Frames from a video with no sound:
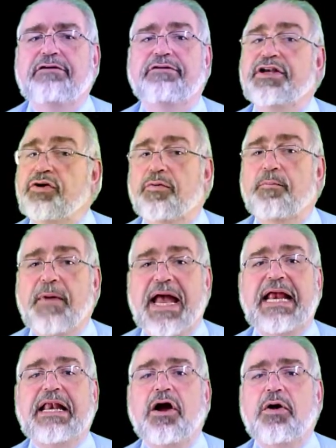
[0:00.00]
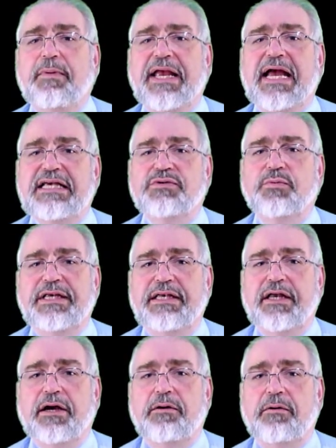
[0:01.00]
in your main OBS
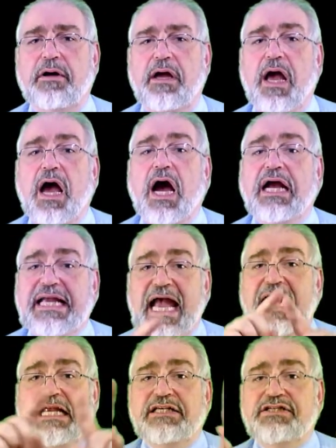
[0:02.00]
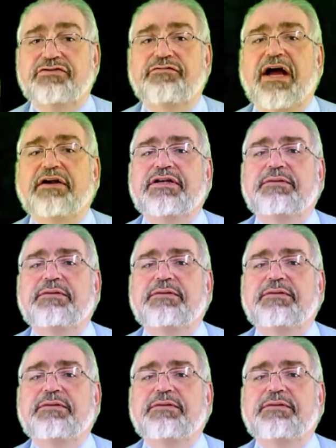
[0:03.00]
window, again surrounded